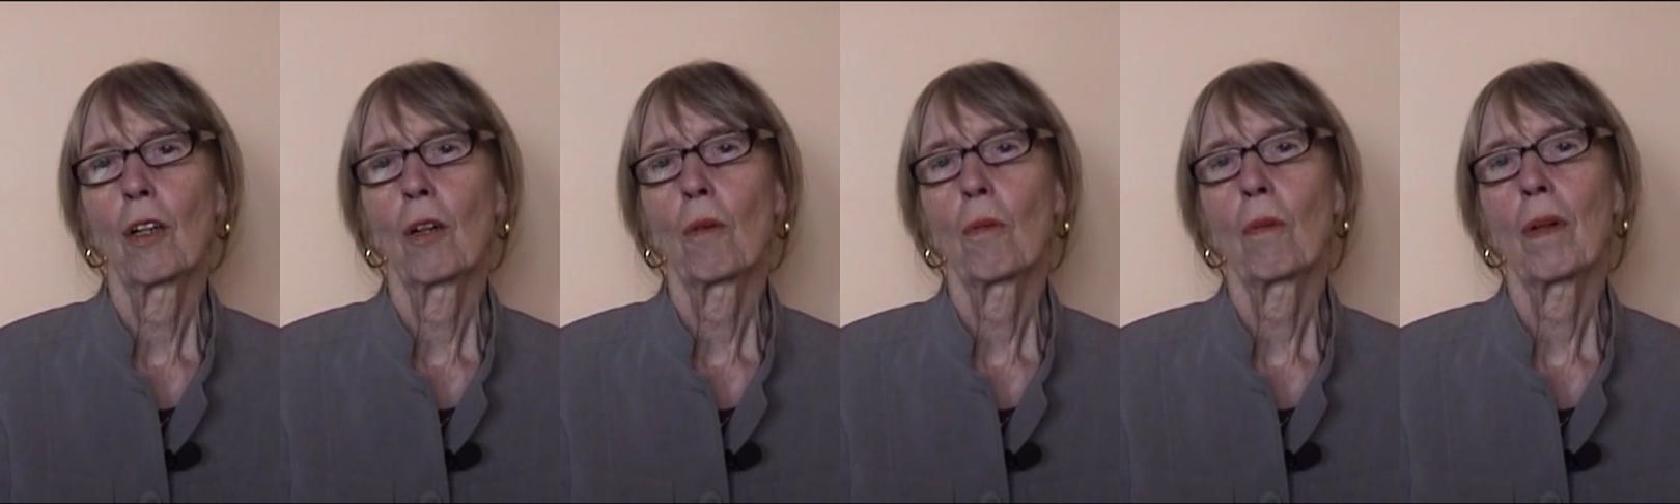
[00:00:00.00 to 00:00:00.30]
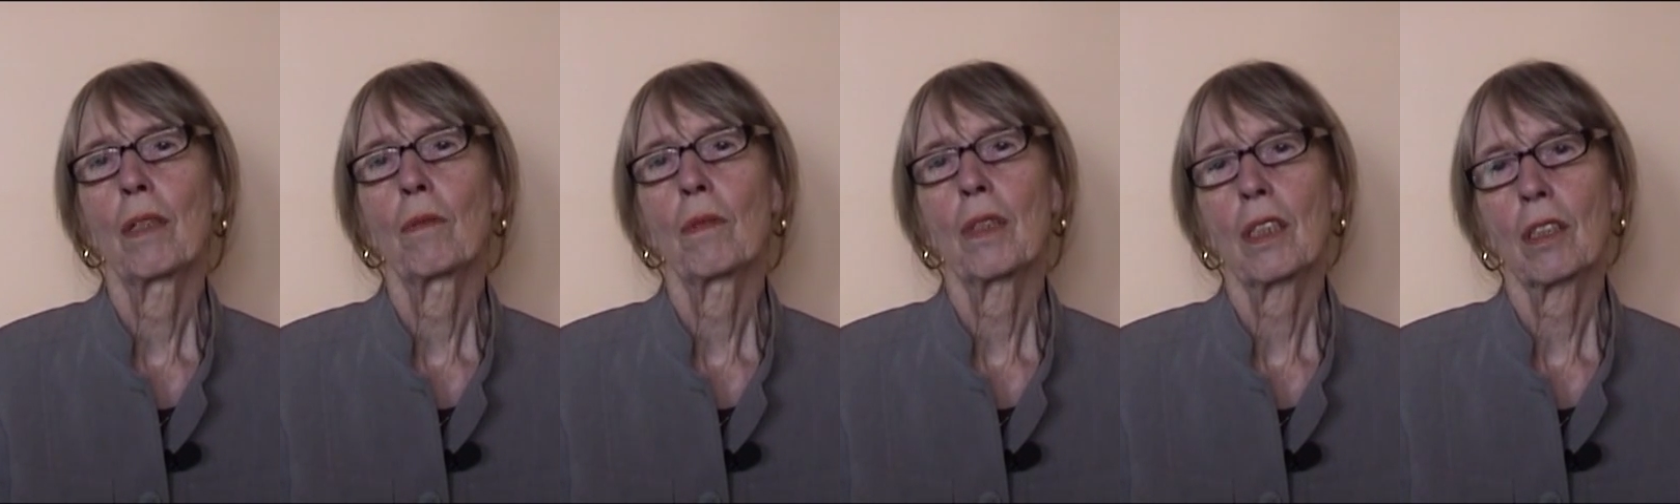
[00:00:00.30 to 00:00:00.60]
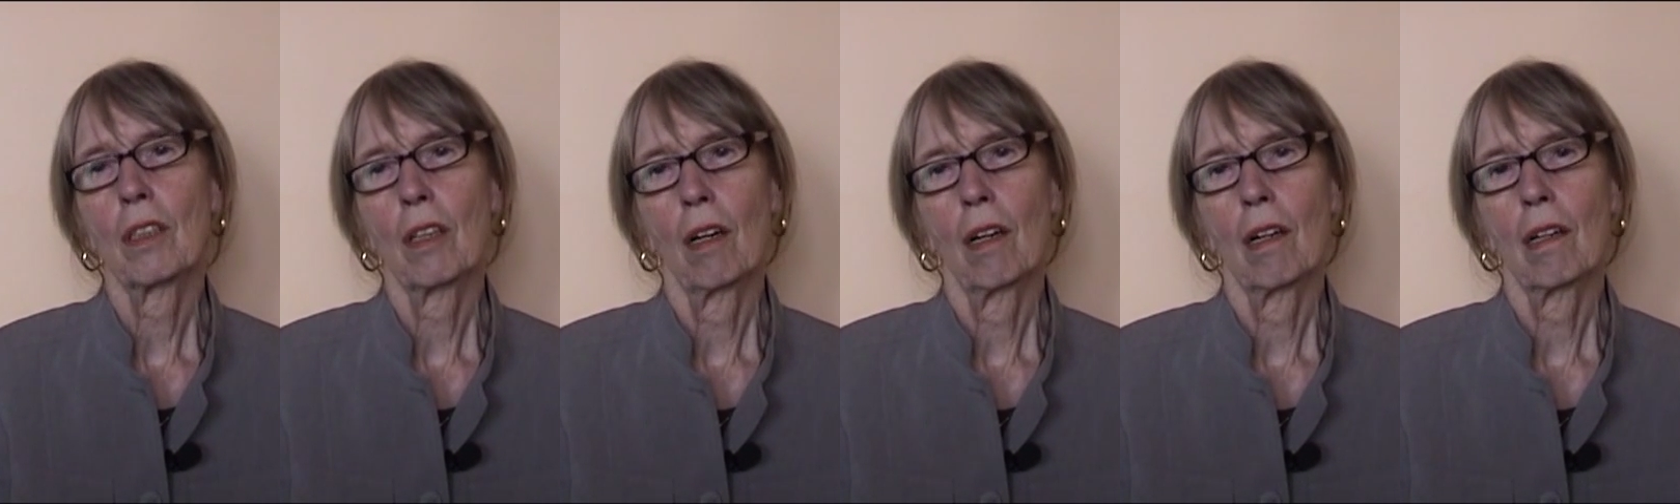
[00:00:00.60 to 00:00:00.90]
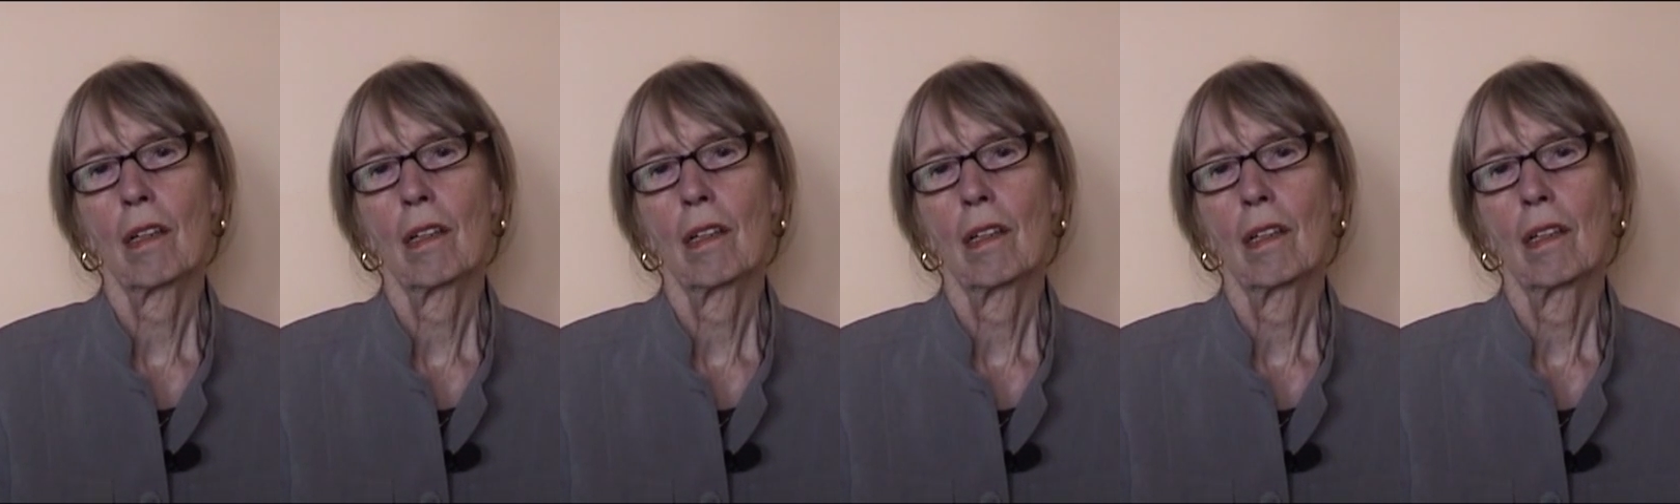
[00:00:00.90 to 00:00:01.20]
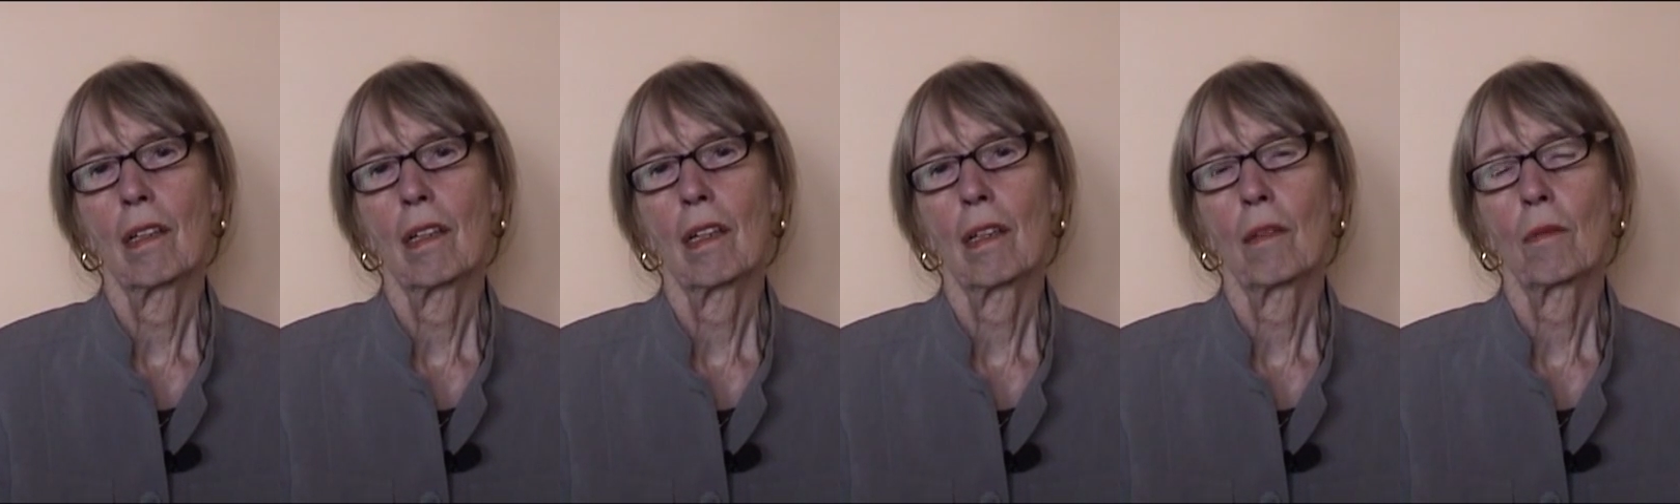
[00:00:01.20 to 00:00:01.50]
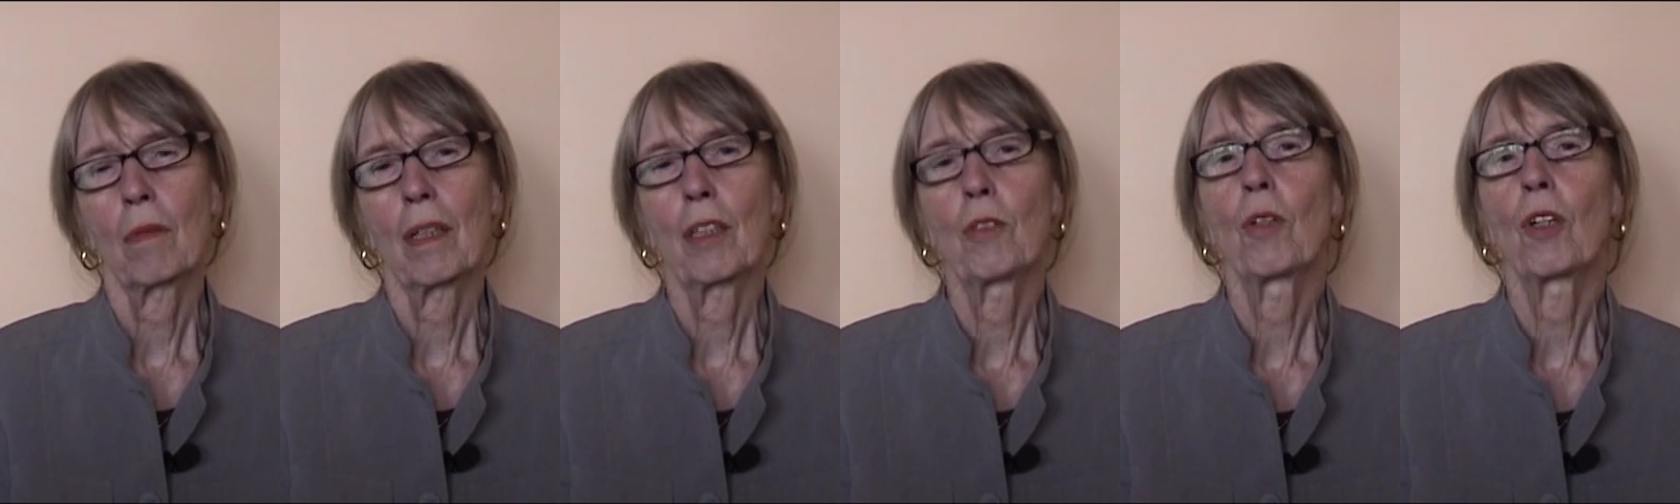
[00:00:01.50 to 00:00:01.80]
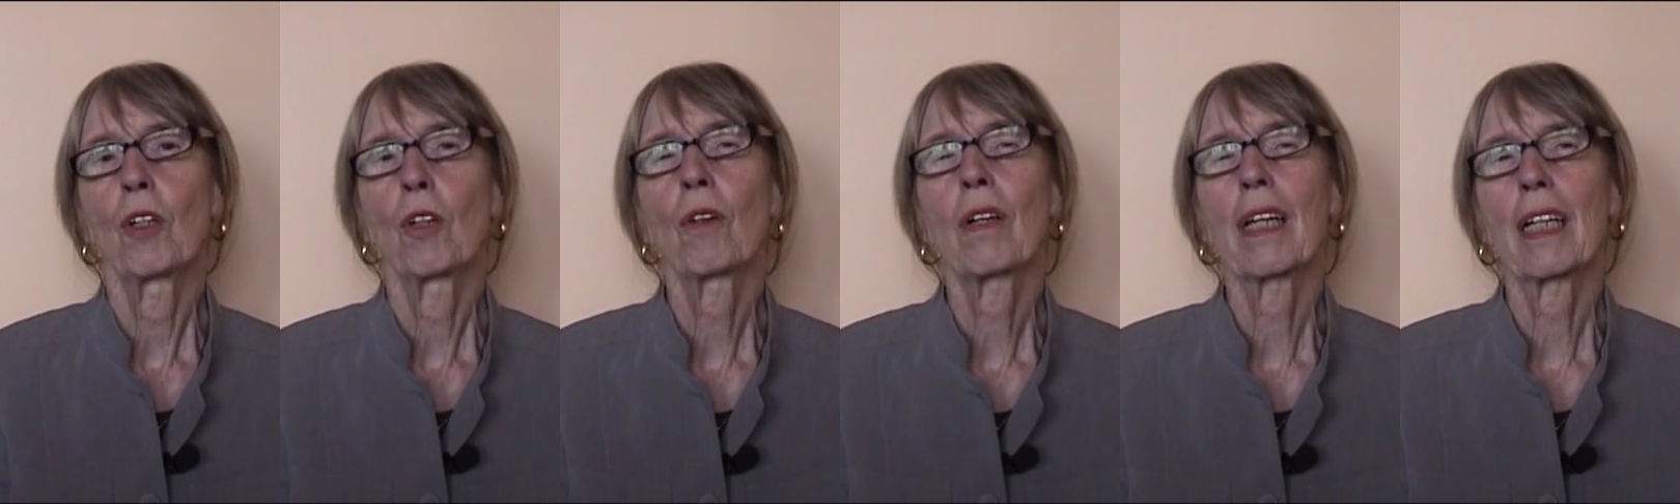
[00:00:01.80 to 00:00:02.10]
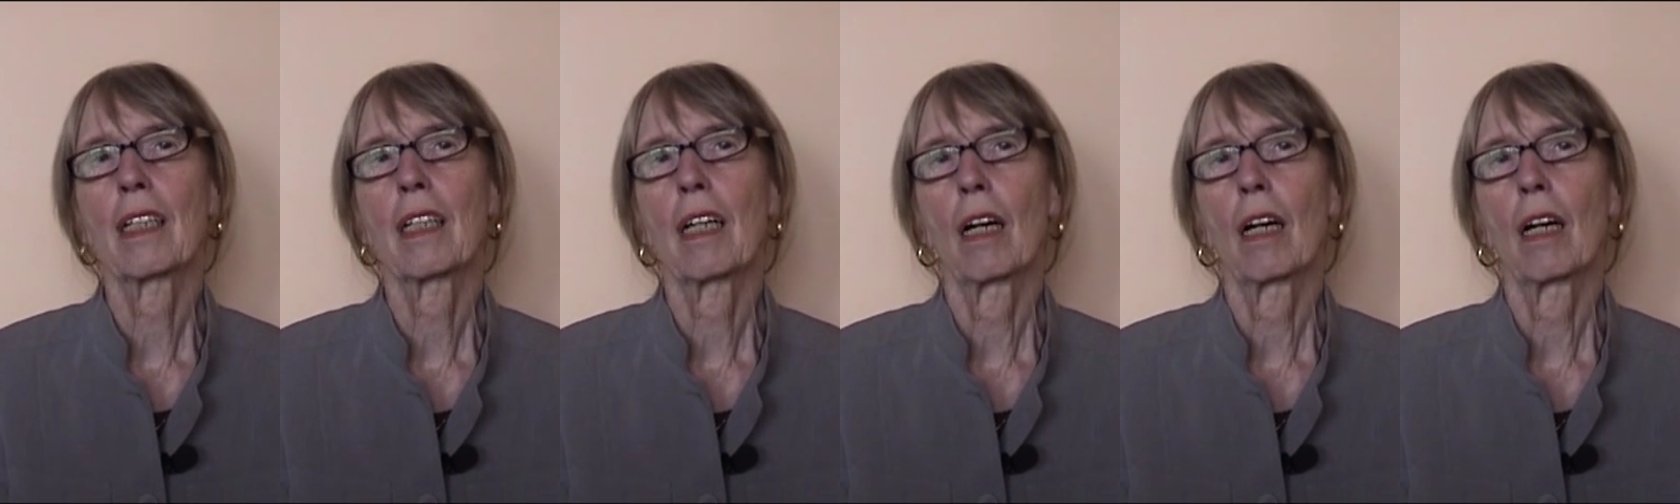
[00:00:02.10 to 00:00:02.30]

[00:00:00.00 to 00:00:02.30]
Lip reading: when we talk. When we look at